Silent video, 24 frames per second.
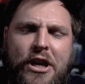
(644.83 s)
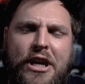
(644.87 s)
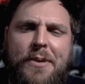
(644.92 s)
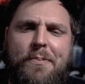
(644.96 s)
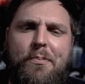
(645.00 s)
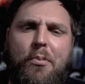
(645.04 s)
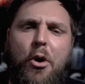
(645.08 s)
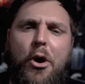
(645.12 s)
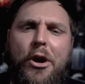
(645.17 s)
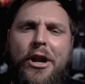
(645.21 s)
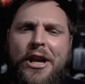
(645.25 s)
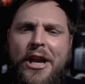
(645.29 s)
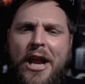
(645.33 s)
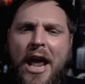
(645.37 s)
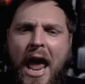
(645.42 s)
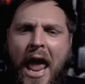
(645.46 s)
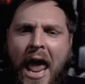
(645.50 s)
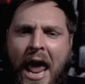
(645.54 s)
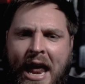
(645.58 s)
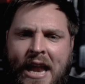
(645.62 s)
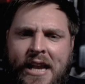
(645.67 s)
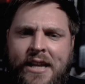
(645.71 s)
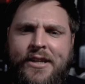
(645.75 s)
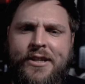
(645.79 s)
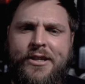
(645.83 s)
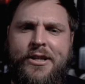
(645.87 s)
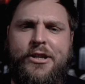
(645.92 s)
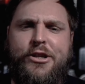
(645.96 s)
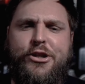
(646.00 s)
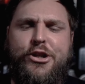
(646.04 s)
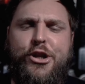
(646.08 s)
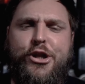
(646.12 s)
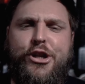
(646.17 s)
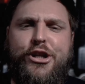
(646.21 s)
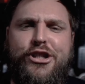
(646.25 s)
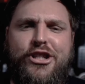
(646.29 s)
we can put an
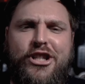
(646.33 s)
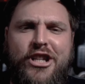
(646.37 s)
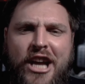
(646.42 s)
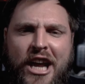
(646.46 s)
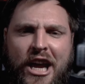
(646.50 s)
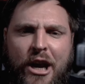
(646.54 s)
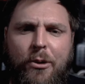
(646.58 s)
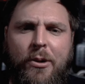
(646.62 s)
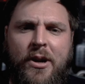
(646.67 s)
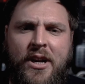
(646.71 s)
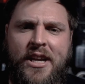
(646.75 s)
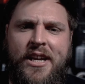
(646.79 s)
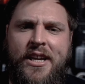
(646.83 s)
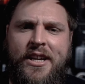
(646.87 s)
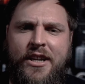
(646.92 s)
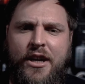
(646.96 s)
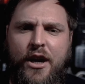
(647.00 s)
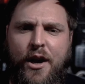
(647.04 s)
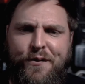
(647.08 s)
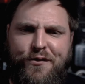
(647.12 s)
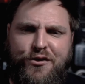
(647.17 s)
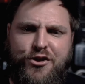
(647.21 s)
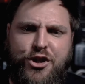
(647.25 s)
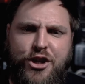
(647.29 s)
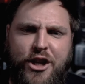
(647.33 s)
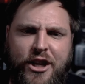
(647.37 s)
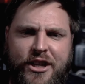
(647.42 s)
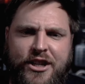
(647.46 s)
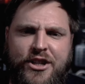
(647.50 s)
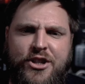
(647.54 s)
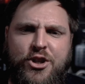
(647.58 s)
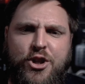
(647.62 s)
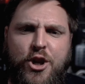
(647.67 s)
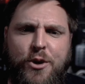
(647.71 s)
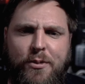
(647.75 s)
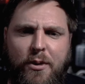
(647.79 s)
end to the tyranny of
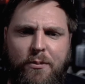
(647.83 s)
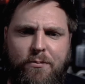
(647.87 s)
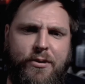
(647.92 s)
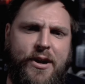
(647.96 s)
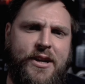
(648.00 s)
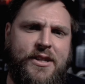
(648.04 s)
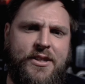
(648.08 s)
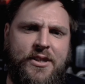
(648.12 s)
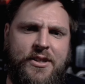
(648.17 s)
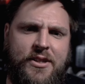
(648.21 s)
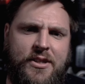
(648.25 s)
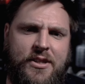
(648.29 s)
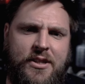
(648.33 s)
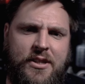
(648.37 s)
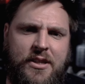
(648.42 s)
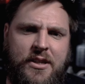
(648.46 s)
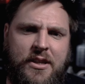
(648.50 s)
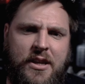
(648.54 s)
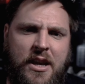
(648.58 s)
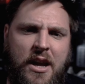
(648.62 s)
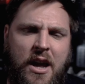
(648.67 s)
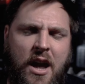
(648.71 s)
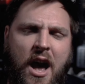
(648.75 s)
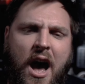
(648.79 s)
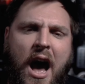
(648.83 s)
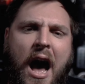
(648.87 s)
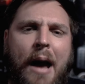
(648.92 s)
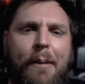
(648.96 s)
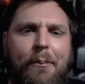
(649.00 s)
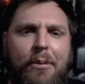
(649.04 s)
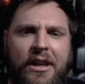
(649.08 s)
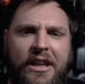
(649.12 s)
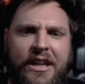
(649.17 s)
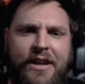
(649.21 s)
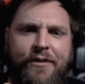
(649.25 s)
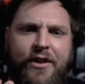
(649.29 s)
shitty scuba presents.
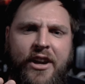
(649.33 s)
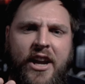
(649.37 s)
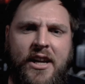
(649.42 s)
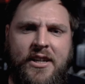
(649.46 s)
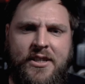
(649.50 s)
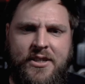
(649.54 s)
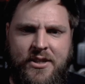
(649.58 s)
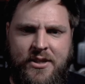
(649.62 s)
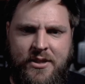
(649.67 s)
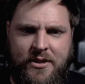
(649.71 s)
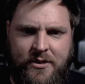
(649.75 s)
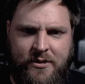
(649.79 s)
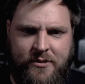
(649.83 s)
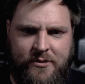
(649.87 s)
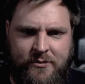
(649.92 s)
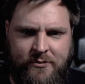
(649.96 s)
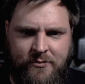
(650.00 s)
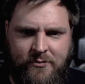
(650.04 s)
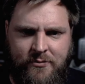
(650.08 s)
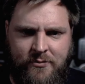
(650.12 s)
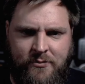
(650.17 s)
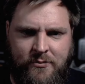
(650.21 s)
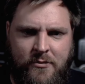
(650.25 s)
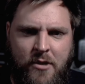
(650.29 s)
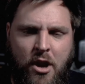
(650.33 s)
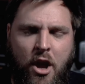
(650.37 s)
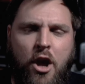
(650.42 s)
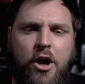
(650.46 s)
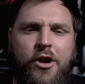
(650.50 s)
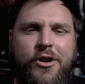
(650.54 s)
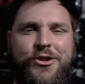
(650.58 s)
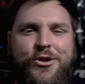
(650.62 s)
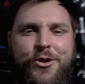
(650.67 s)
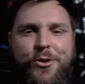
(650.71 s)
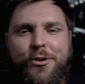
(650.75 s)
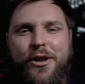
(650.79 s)
I believe in us.
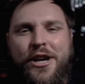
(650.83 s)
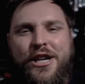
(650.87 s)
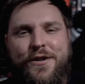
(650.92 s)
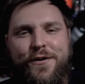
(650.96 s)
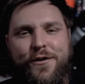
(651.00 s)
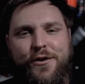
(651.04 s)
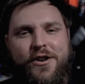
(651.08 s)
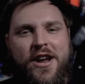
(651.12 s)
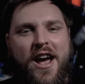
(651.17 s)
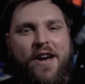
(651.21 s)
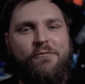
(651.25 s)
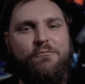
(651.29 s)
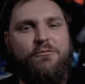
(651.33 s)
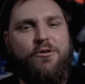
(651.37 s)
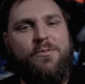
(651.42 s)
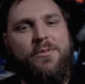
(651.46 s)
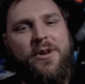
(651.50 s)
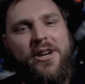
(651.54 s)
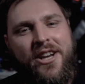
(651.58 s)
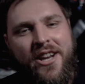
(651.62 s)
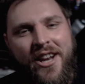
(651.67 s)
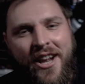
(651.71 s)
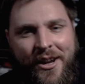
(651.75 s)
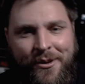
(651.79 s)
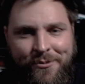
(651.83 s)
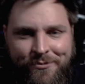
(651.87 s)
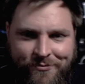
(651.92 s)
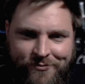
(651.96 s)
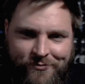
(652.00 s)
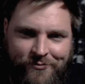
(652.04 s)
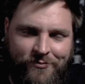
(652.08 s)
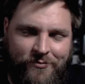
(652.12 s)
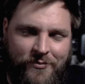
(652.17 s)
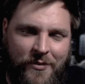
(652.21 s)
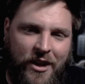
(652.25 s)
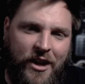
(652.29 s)
So thanks for diving with me today,
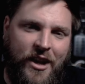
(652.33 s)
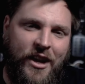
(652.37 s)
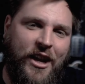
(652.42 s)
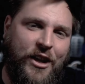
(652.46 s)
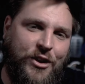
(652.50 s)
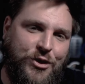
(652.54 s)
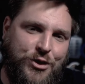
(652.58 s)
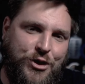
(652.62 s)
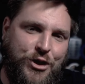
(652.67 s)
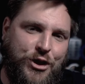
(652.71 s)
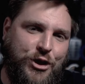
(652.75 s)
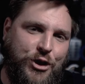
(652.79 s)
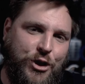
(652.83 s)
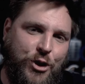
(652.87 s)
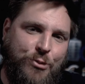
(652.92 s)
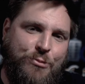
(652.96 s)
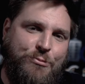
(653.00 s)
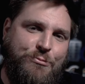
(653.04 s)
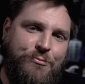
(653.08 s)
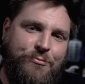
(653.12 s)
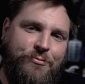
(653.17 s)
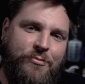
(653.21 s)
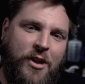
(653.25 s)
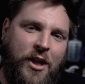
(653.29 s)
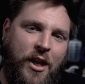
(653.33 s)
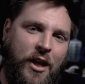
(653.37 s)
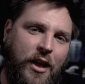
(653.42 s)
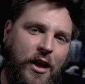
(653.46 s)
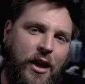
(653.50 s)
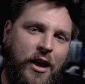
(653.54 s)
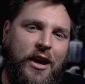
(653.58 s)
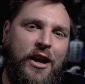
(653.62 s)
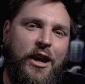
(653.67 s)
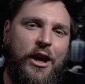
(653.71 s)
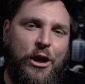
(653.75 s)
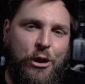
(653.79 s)
and I'll see you
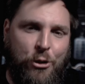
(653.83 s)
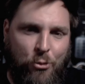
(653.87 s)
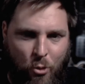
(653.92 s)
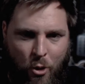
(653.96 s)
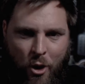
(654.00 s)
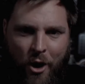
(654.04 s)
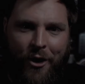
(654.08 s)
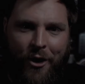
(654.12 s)
in the